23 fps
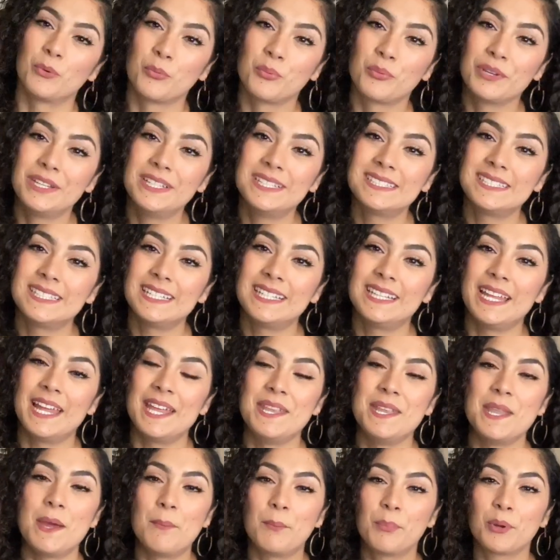Reason
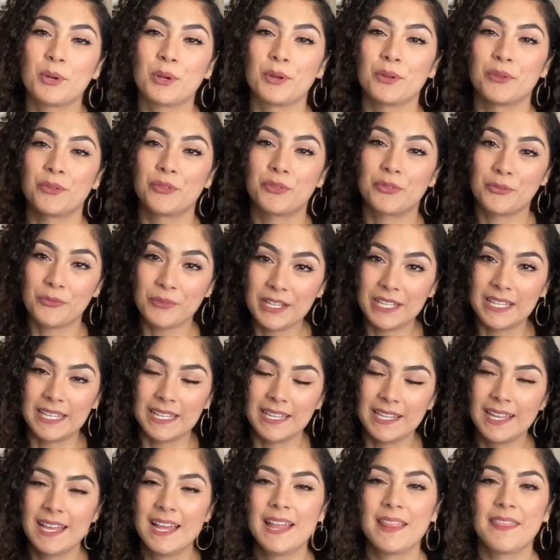number
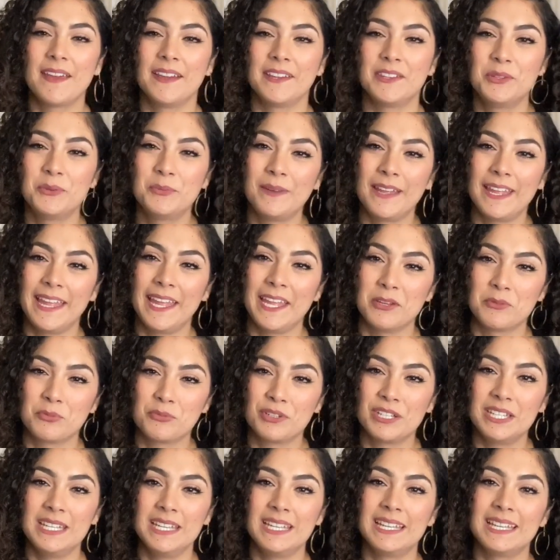3 that you may hate
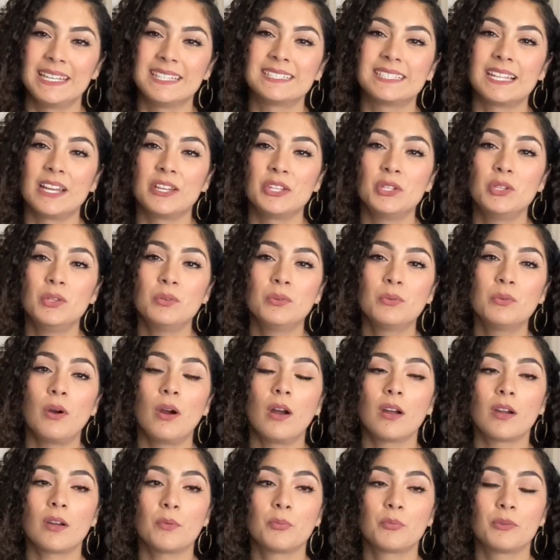reading is that you
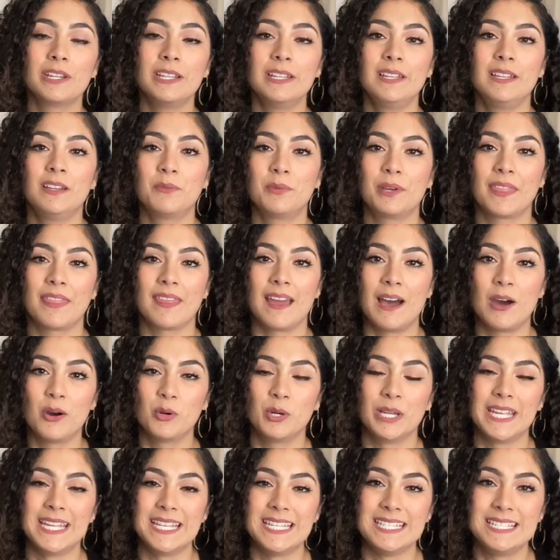are reading
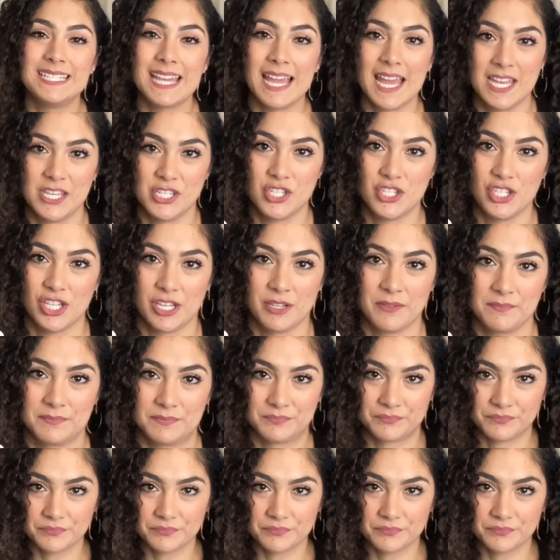without intention.